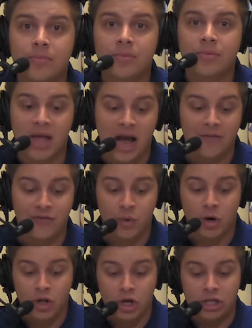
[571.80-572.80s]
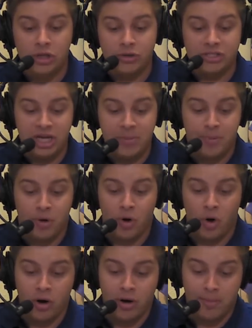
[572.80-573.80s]
Now, if you want to look a little deeper
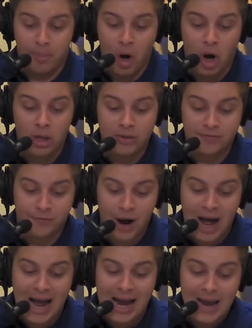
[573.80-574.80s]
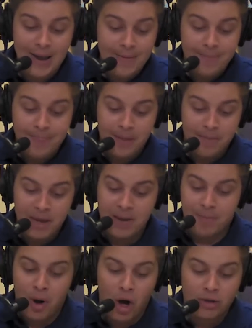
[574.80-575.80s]
on Paul and Fry, Mick
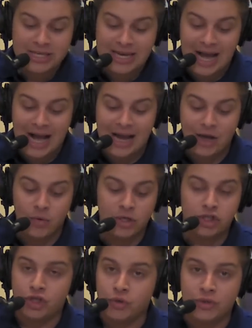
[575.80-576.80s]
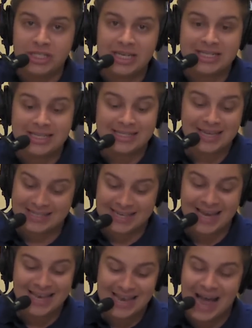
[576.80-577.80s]
Paul's a guy who in 2 seasons has
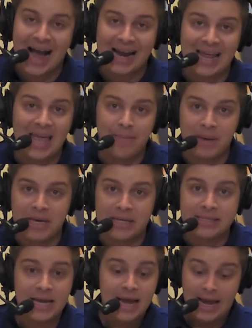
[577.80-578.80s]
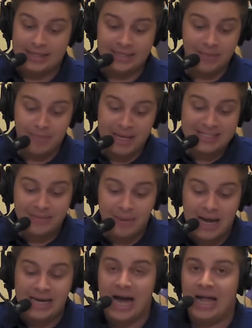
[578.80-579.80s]
had 9 ABs. And to the best of
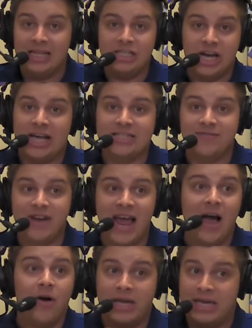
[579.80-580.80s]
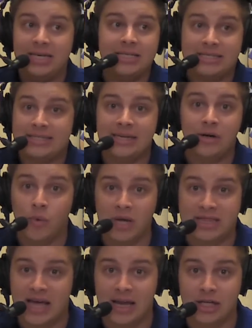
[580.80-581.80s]
my knowledge, as of now, he is still with
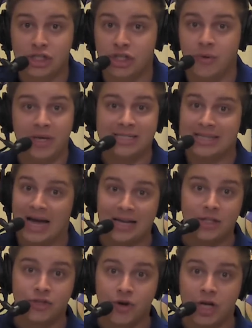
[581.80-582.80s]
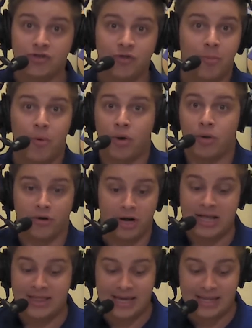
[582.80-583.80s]
LSU. He is not in the transfer portal or
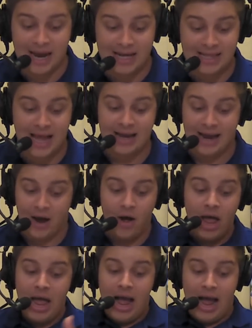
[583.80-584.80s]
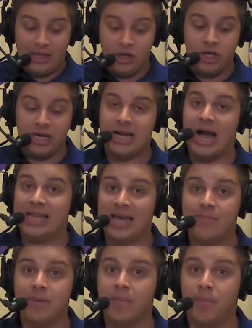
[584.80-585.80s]
anything like that. Now, I look at a guy like
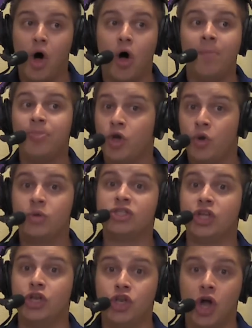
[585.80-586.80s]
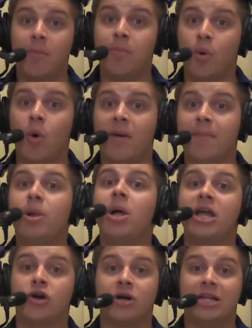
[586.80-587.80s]
Mick Paul, who was the number 1
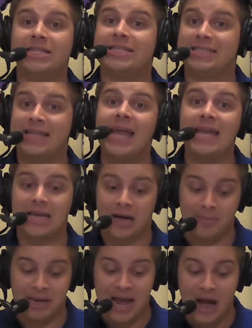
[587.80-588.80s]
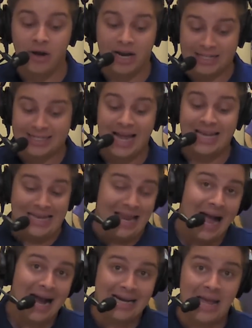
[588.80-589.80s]
player in his state coming out and has gotten
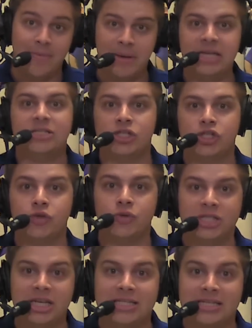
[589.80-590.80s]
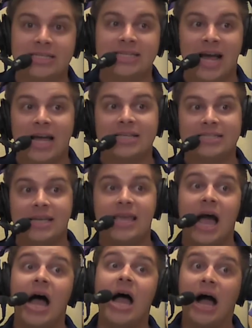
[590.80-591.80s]
9 ABs in 2 seasons, and I could say,
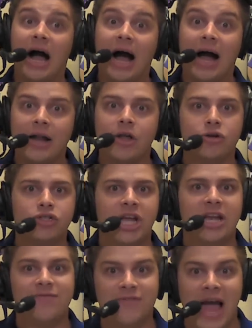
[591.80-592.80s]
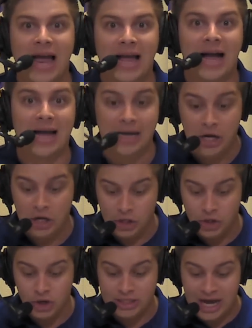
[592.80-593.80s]
yeah, I'd understand if that guy
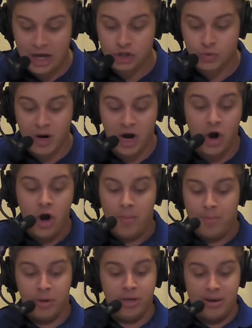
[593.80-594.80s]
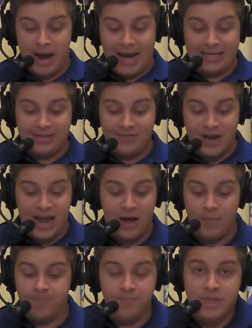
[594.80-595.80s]
looked elsewhere. But as of
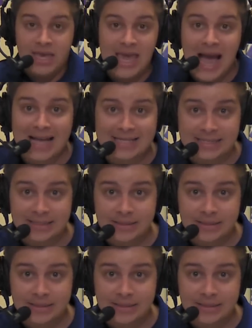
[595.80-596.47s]
now, he hasn't.